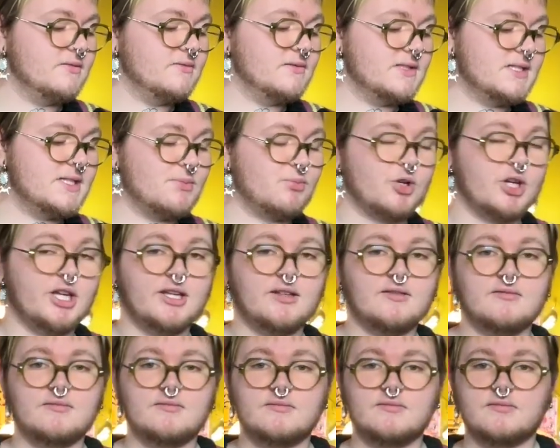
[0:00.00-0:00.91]

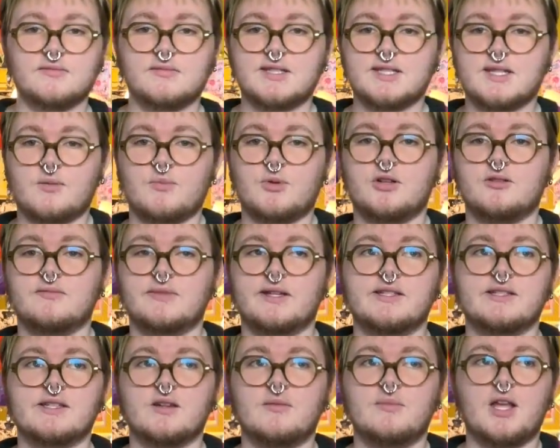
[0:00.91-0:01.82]
Spring, summer,
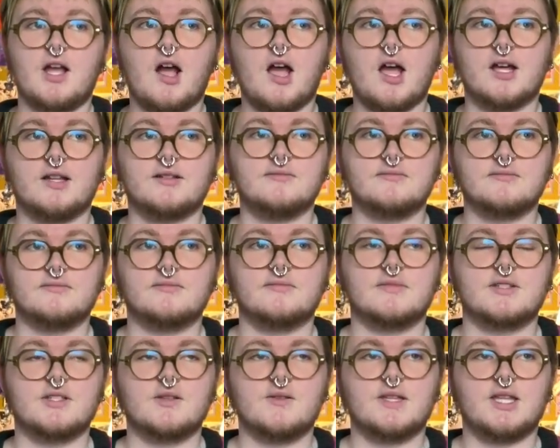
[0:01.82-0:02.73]
it's gonna be hot.
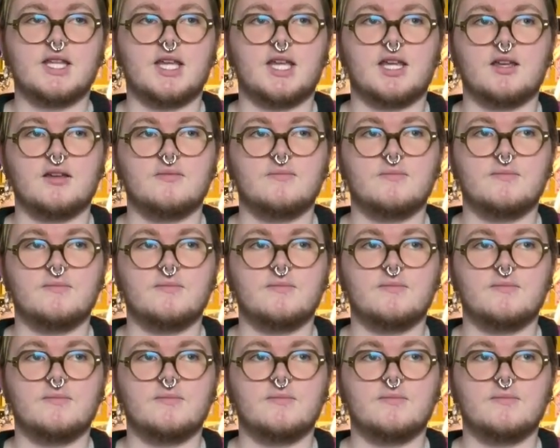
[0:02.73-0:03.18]
So like,